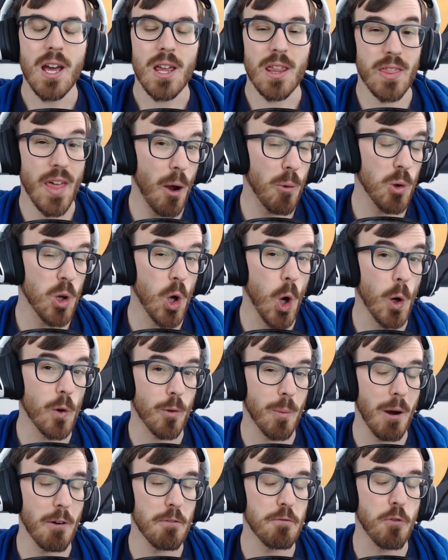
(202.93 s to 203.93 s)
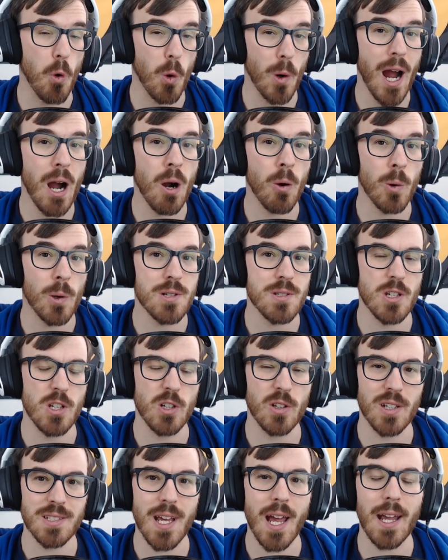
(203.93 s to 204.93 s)
That will go for about 4 hours, and
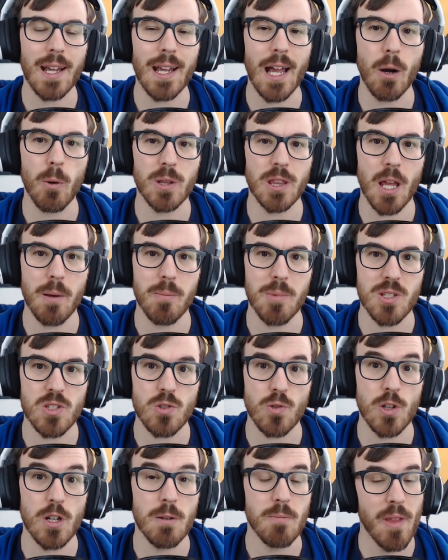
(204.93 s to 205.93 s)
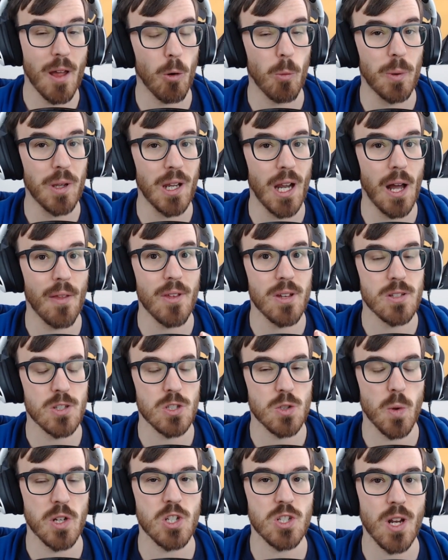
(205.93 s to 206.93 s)
you'll get to hang out with them and stream. That will be on the
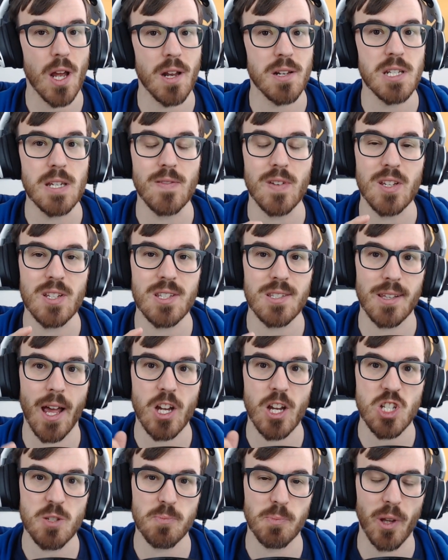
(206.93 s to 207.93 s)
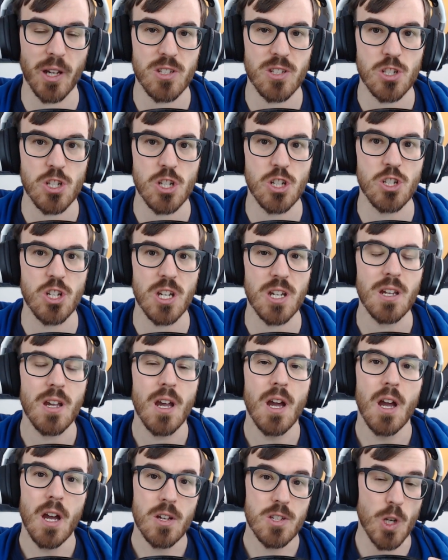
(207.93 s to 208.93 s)
twitch.tv/SplyceGG.
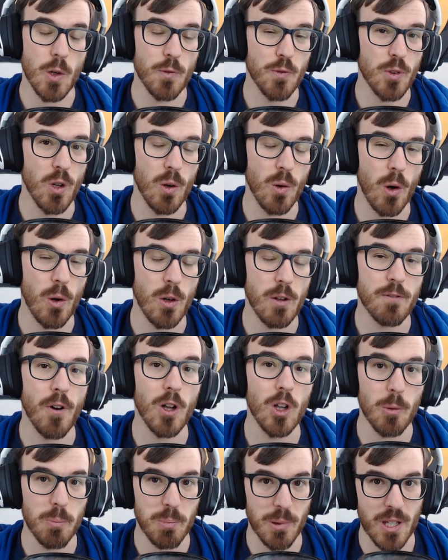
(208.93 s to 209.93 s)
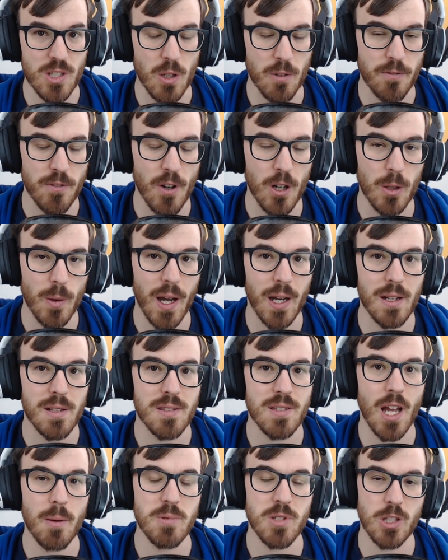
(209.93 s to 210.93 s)
So if you don't already follow, please go follow ahead of
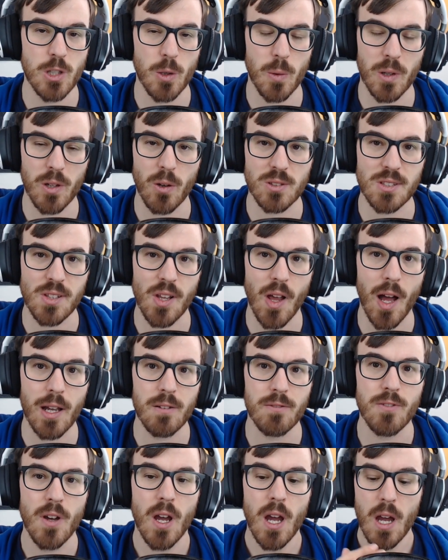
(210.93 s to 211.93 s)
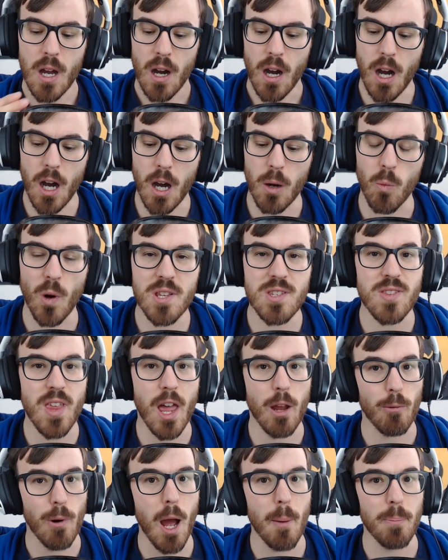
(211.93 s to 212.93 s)
time so you know when it goes live. Once
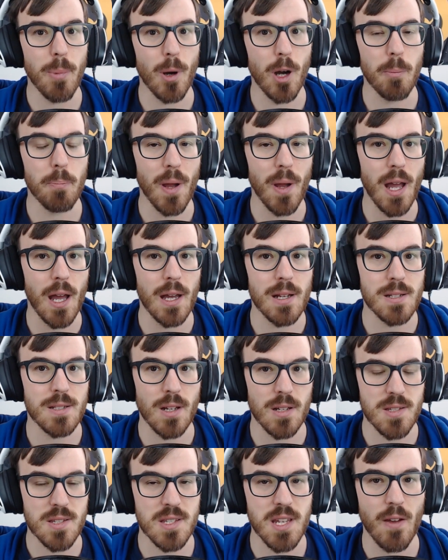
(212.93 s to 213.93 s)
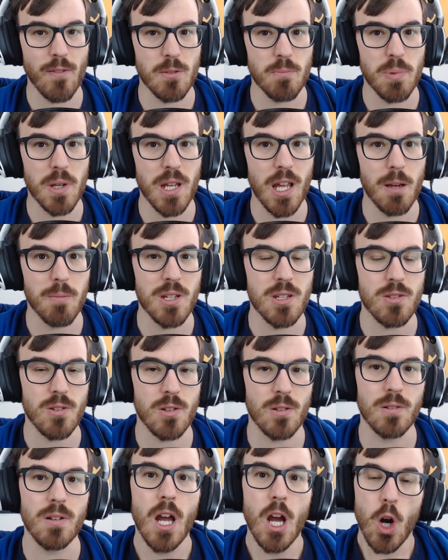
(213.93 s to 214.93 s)
they wrap up at 7 p.m.
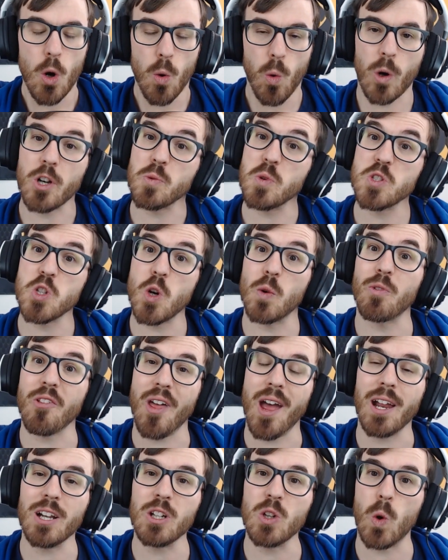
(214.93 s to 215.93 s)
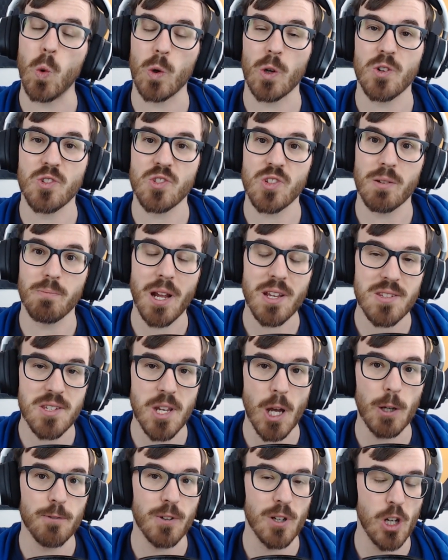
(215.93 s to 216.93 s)
Eastern, we're going to switch over to the headquarters, and
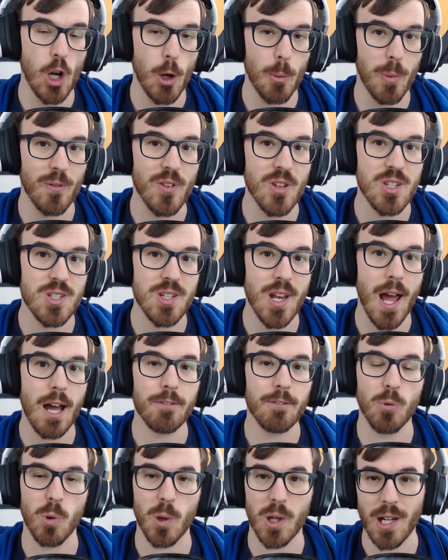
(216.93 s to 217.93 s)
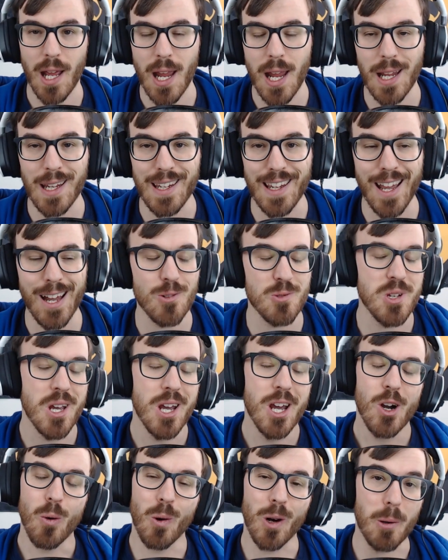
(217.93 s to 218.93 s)
myself and a number of the staff, we're going to hang out.
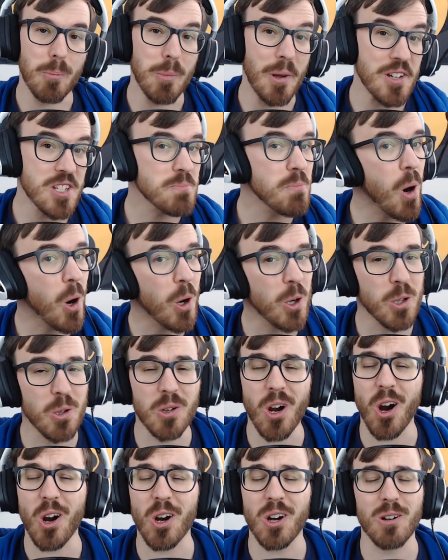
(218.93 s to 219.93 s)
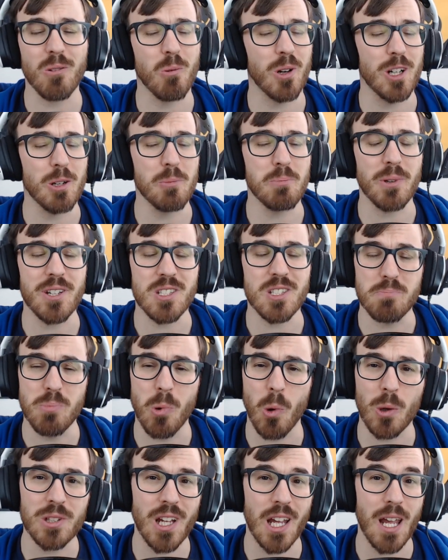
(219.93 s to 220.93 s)
We're going to play some Mario Kart. We're going to play some
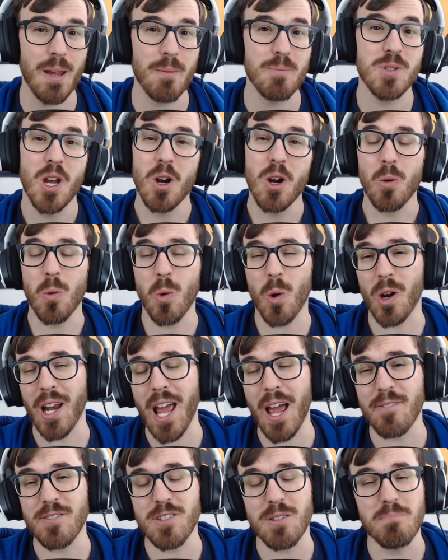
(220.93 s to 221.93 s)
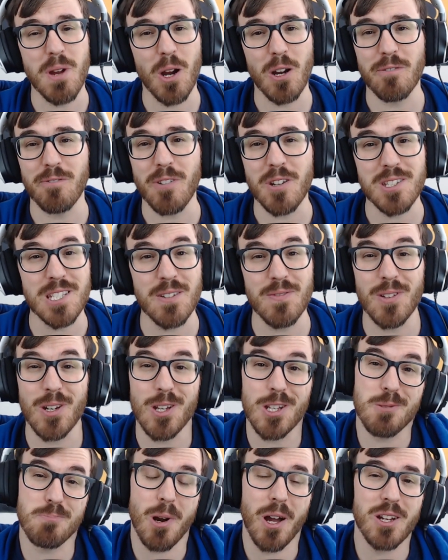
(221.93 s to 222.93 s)
board games. We're going to have some merry
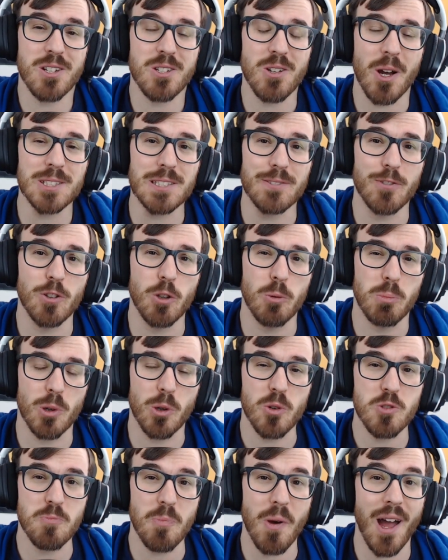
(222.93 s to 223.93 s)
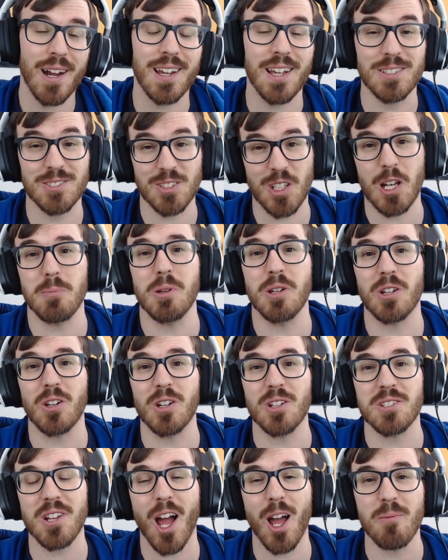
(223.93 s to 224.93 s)
festivities, probably toss a few brews back. It's going to be a
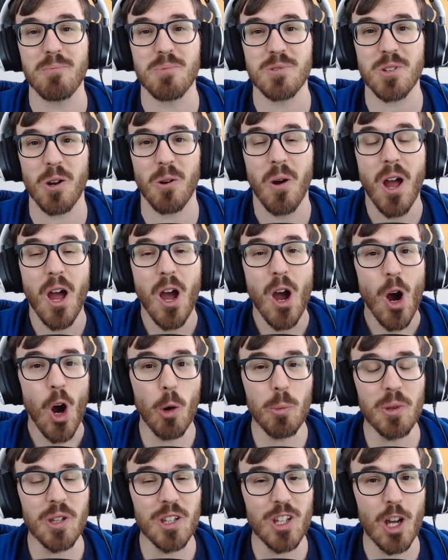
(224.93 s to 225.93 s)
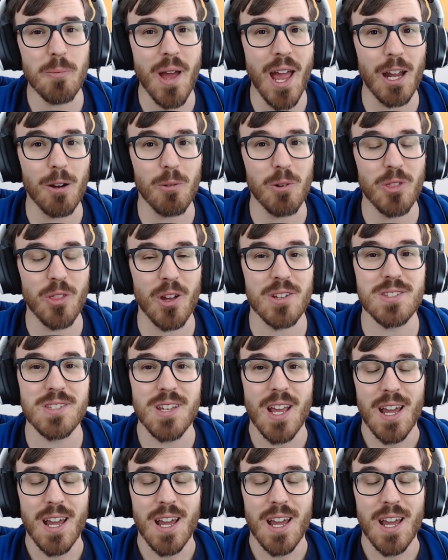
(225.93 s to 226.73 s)
good time. So hope you can come hang with us.